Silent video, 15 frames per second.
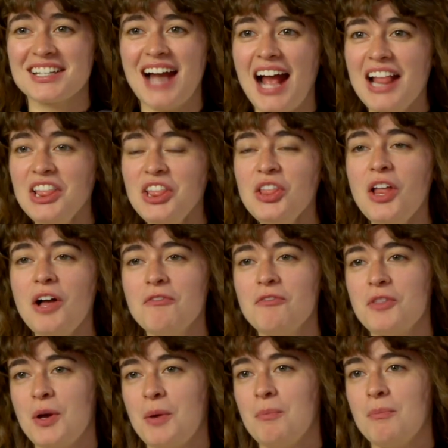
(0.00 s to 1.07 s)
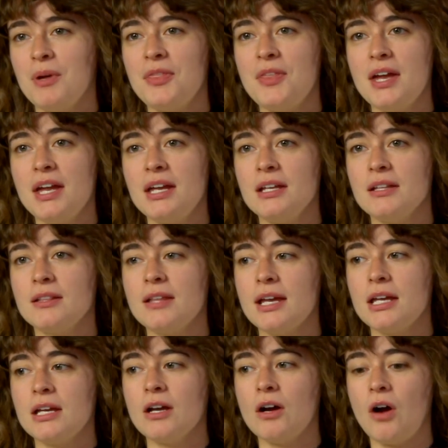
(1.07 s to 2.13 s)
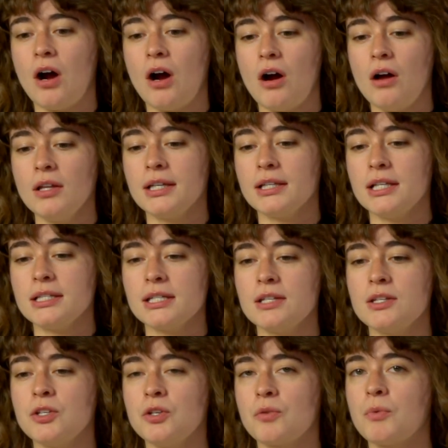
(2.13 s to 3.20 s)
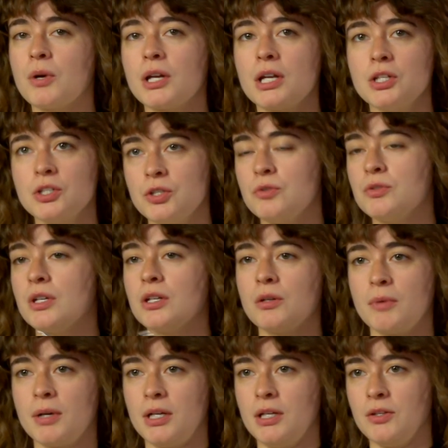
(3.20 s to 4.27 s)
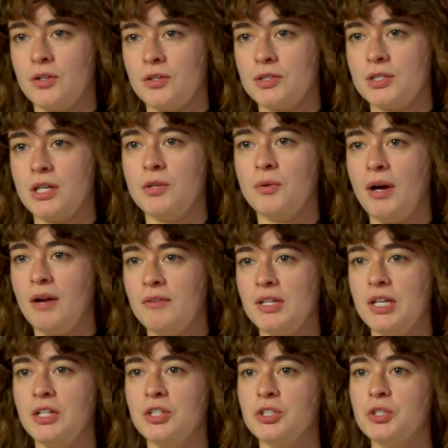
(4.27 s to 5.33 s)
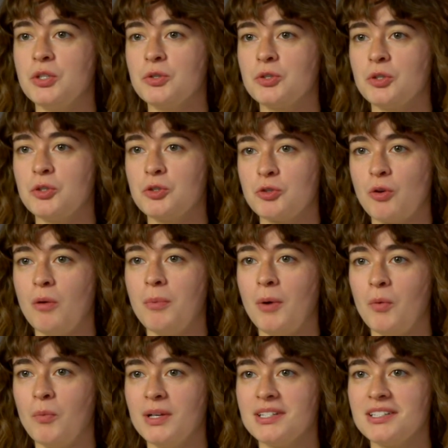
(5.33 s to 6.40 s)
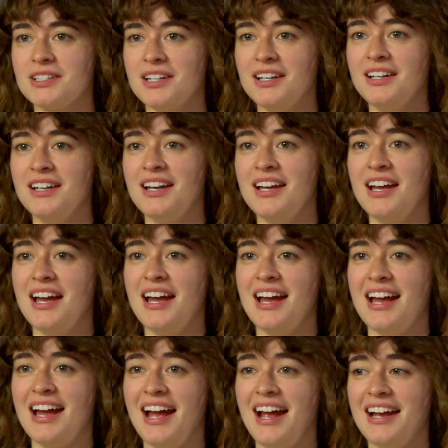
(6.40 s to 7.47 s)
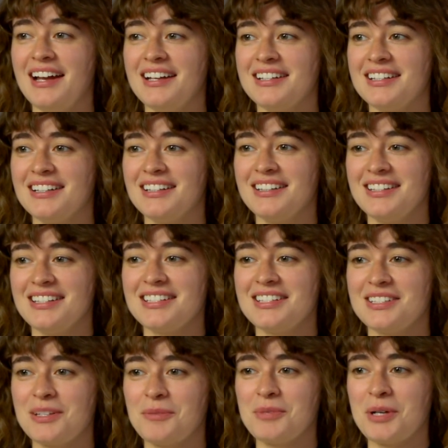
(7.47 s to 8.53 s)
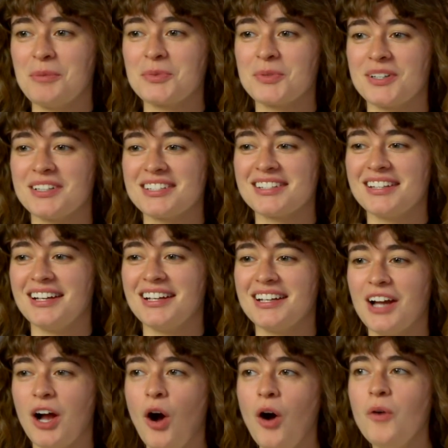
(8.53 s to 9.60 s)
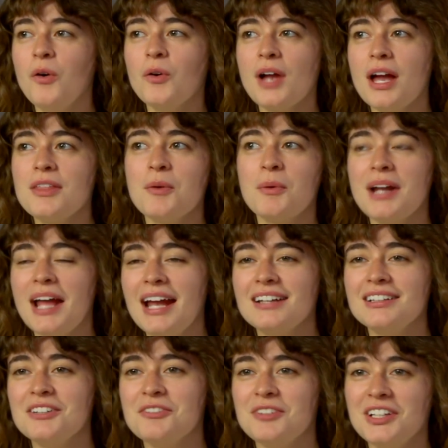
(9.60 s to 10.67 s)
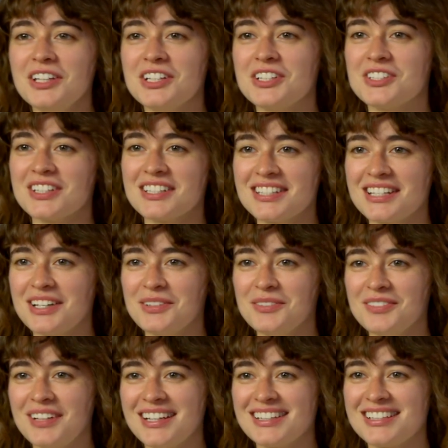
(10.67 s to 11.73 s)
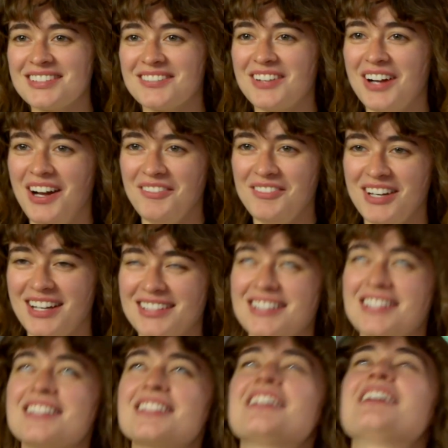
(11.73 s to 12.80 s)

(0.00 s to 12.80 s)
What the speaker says: that I love them, but they like, let's say that you're working Tuesday, you're working Thursday. You don't have anything to do, so you show up on Wednesday. And this is sometimes where it's like, oh, okay, they want to hang out at Village. Let's get them like some context. And it's